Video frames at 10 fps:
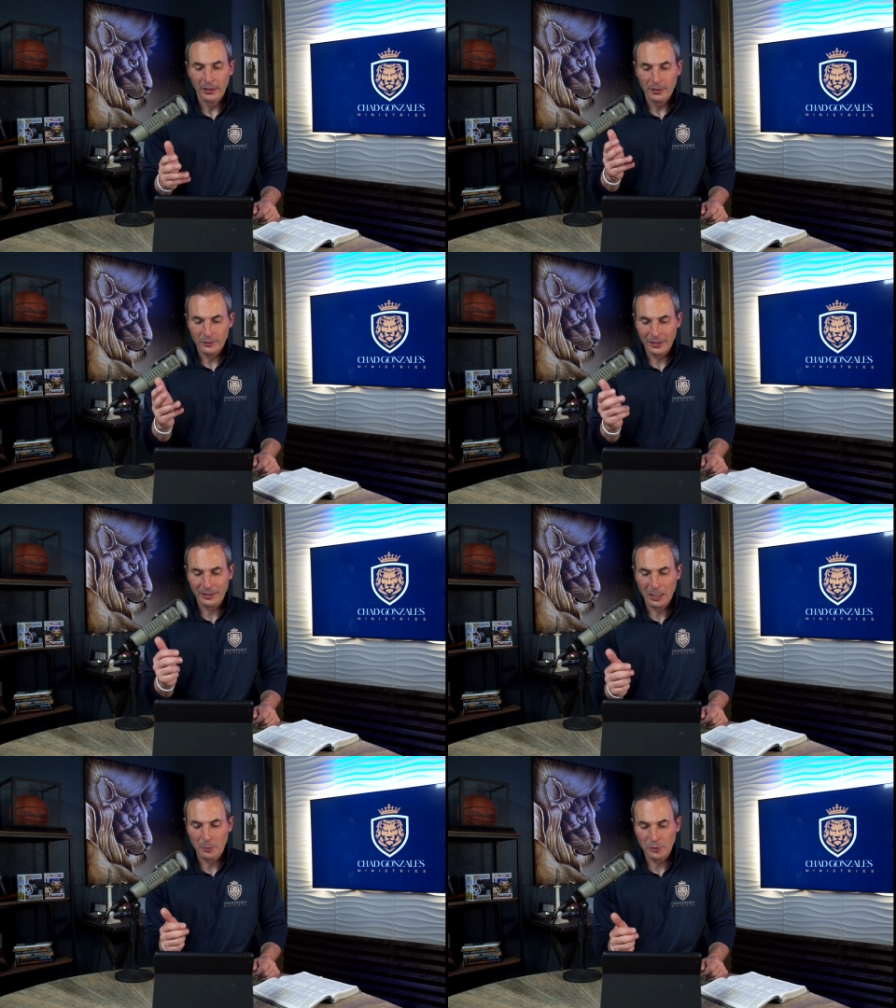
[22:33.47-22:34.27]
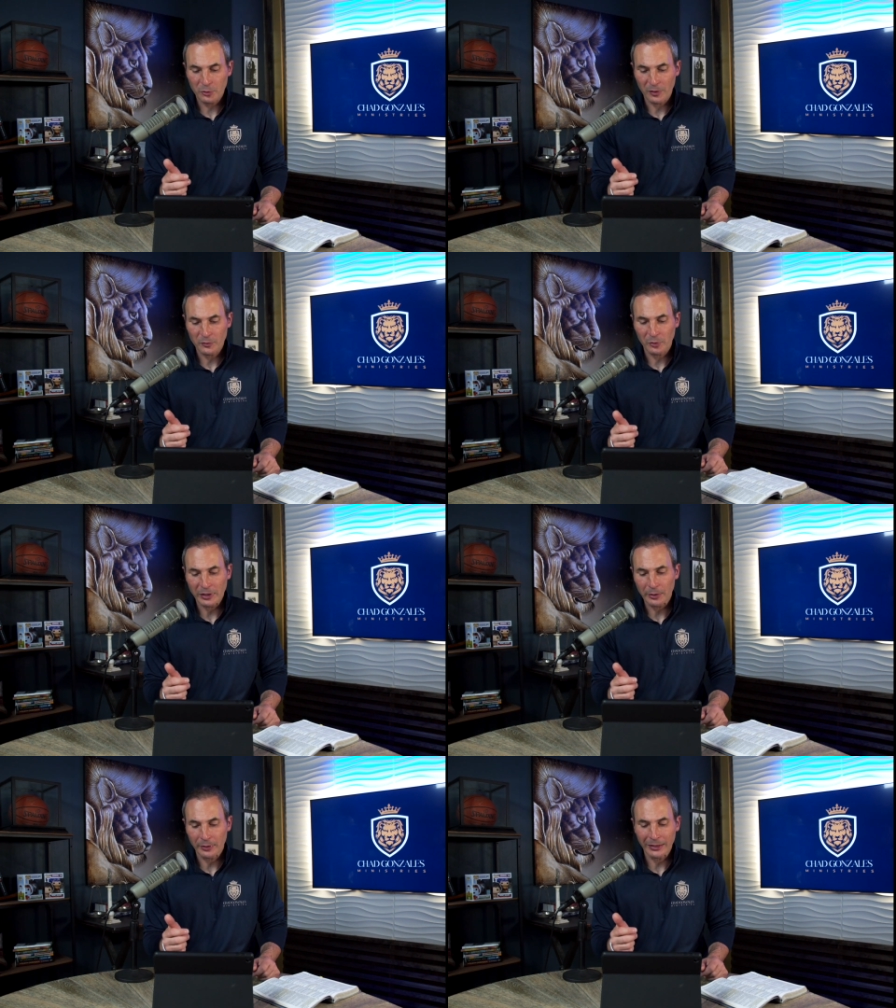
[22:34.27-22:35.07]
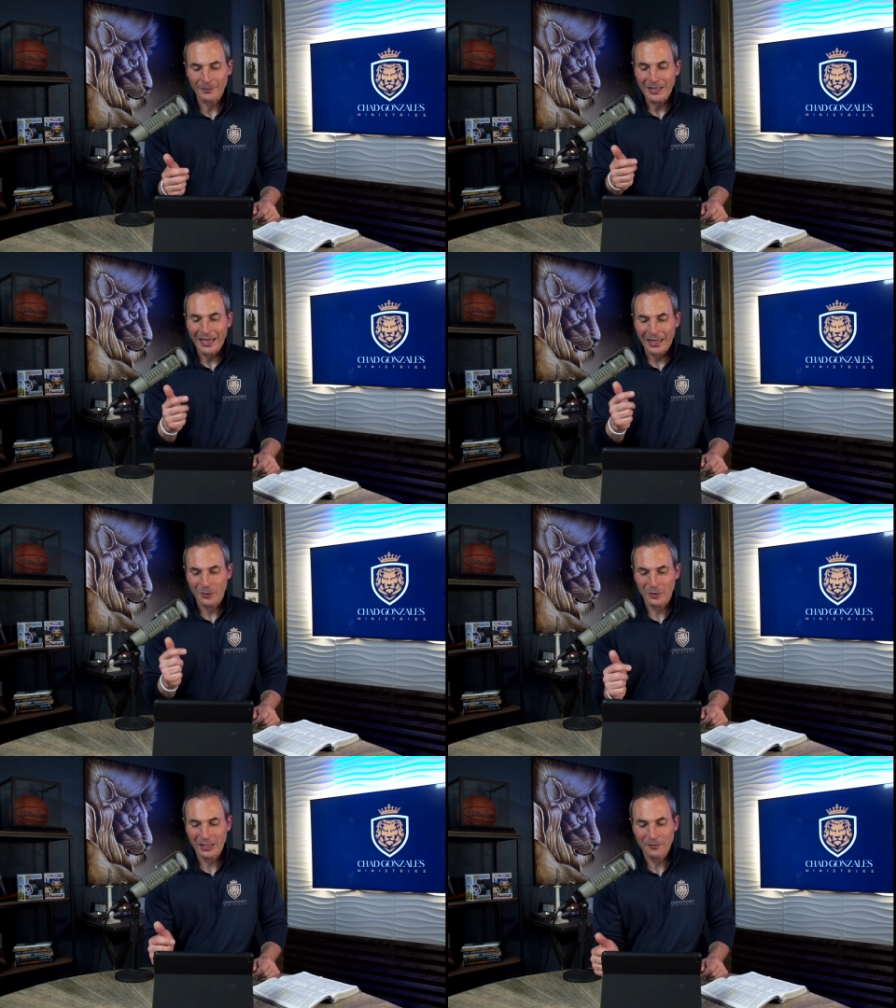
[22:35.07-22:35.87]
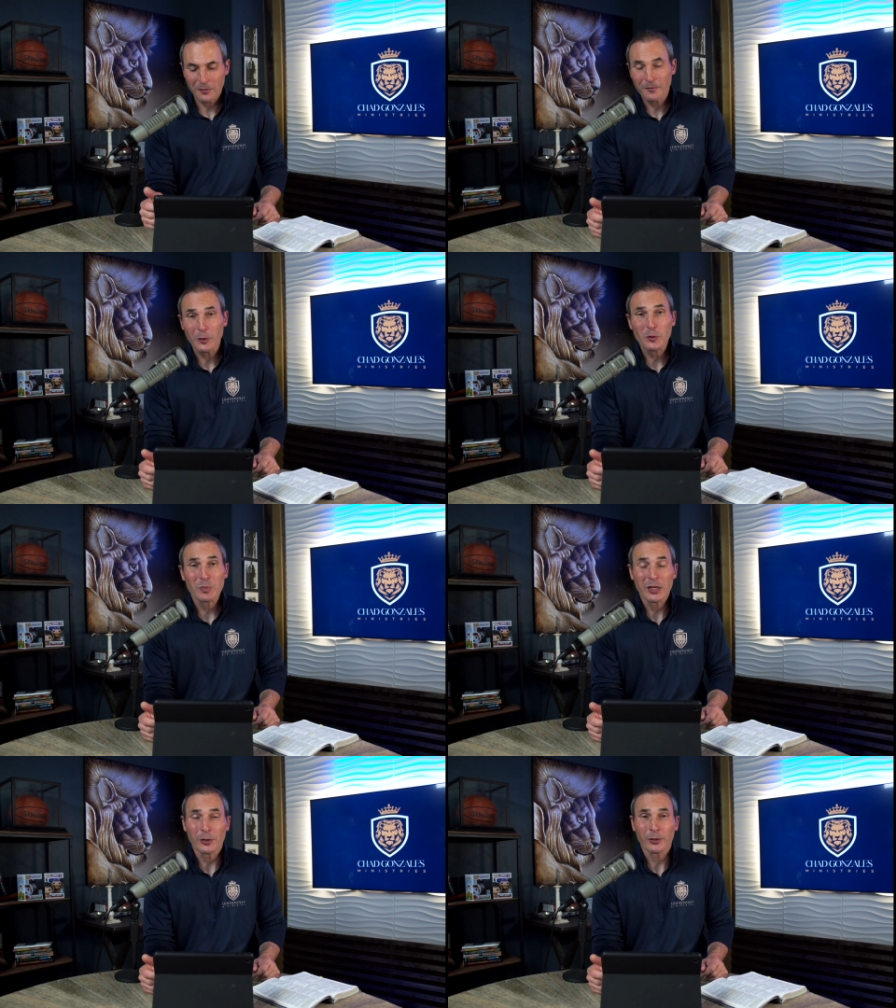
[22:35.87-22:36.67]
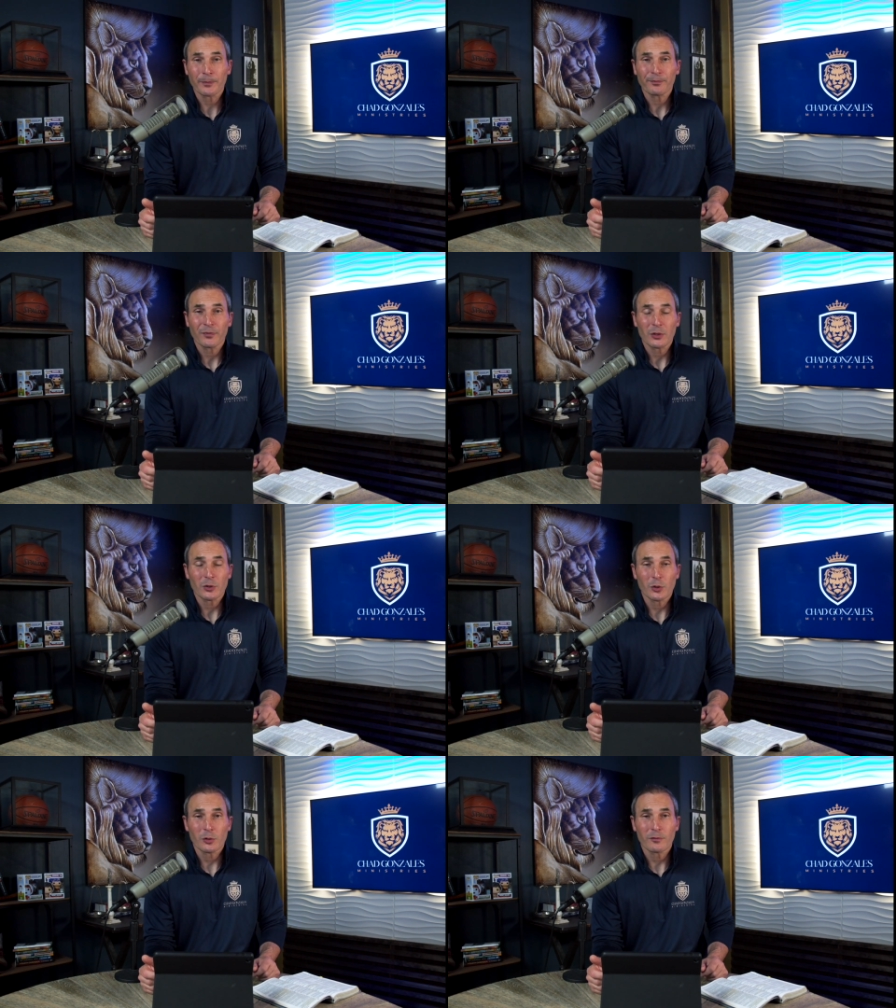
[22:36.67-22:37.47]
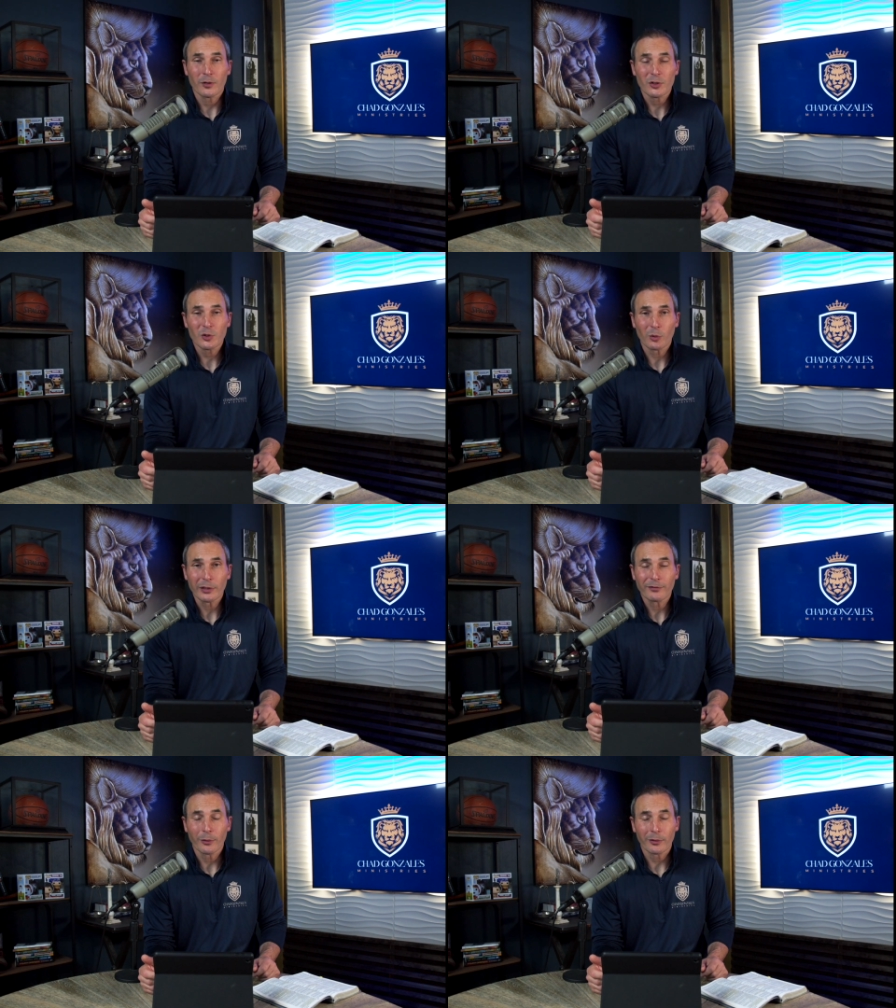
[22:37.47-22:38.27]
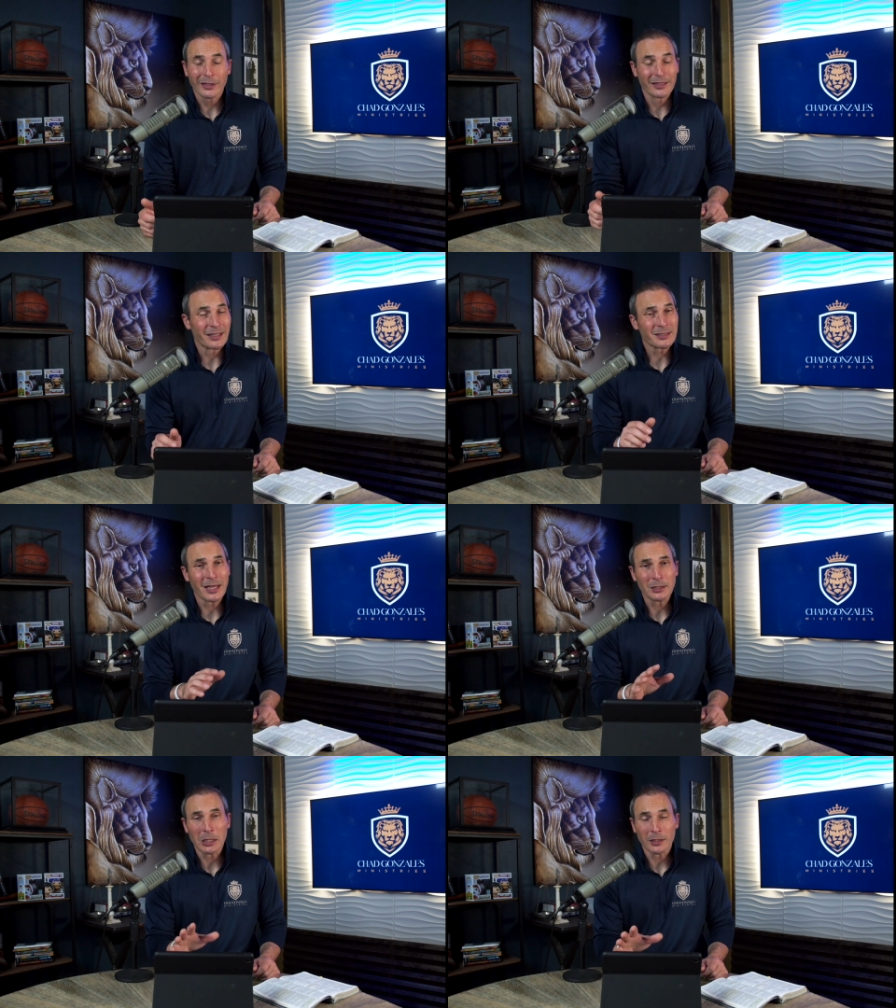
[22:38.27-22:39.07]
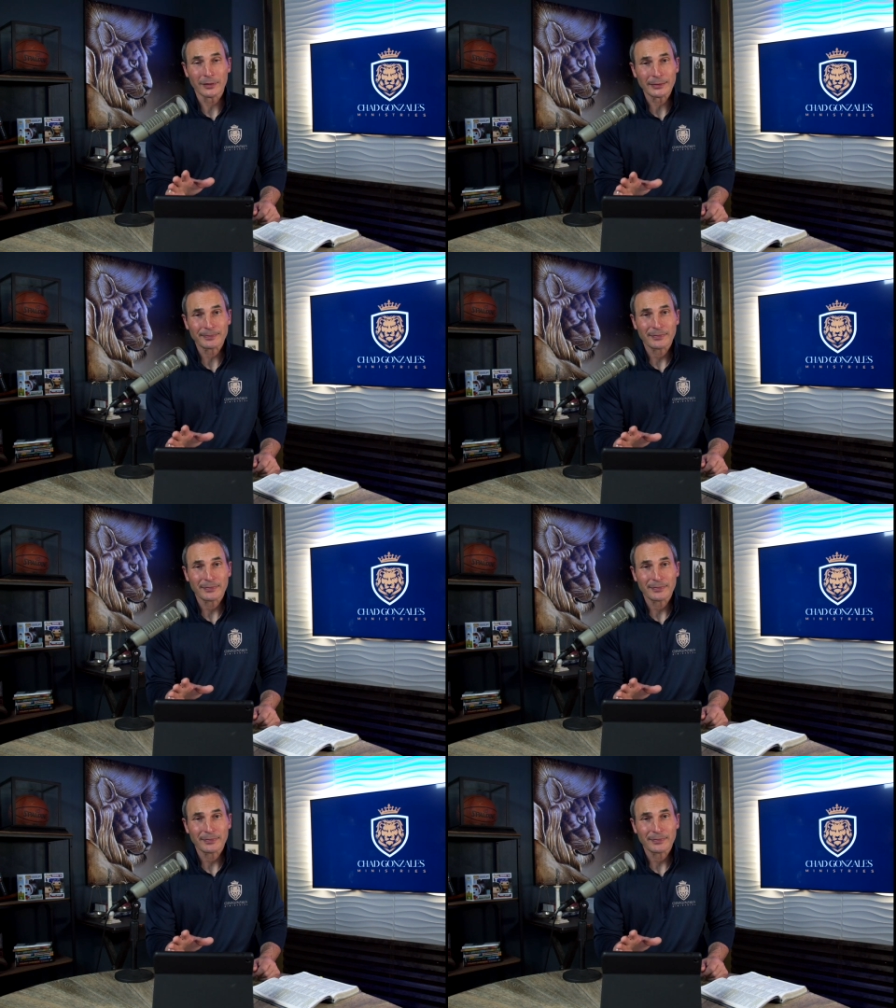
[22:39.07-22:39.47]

So that's Hebrews twelve, twenty-three. And then we gave you First Peter two, verse twenty-four. Again, that's not all of it.